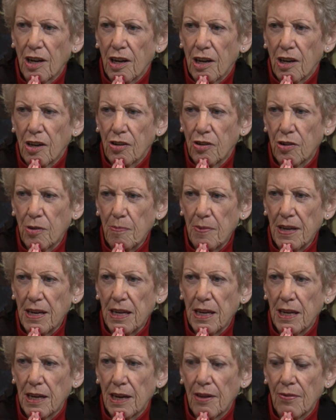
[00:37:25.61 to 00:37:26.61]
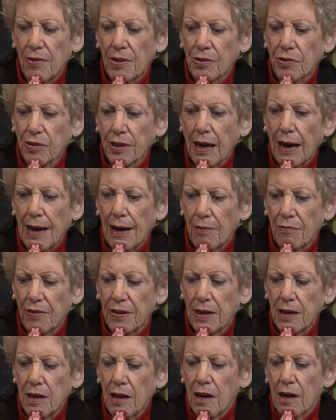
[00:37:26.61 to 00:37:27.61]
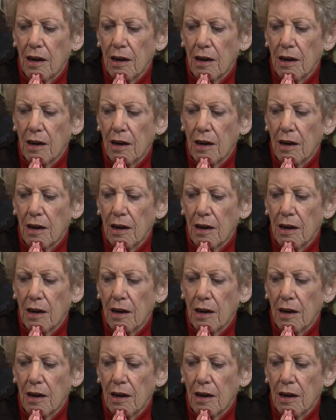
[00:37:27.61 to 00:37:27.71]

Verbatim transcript: Yeah. to me. And the Scavi,